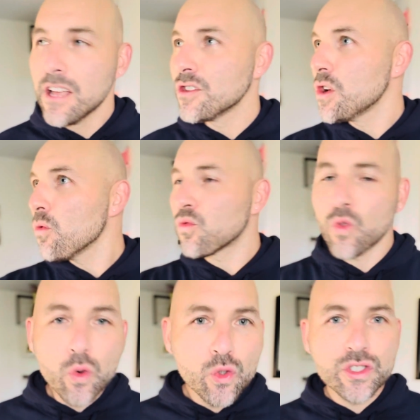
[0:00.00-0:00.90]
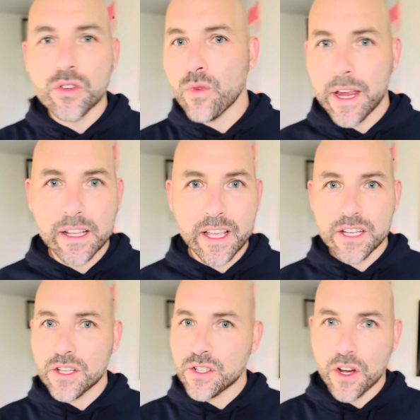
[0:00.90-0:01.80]
There's no rules and
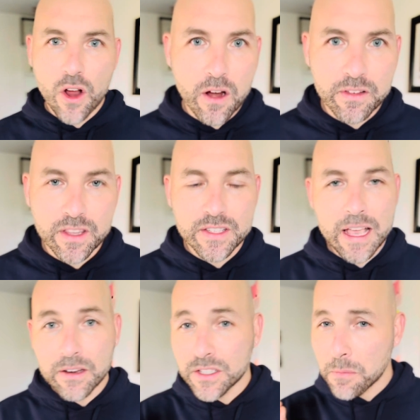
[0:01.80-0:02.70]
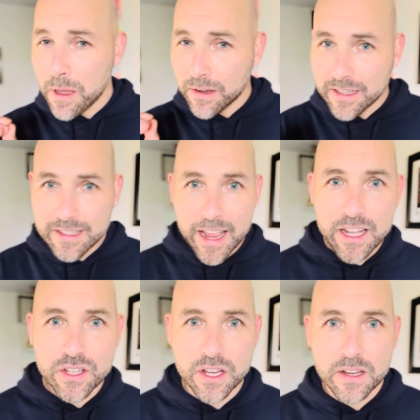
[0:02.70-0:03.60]
regulations to carving this out. It's about
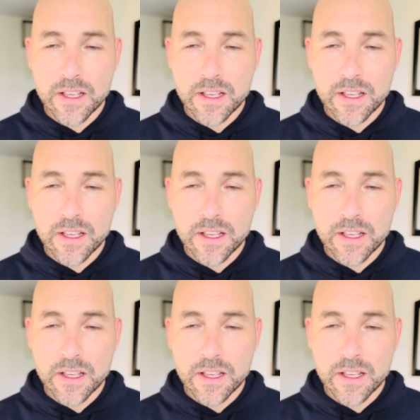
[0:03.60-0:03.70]
intention.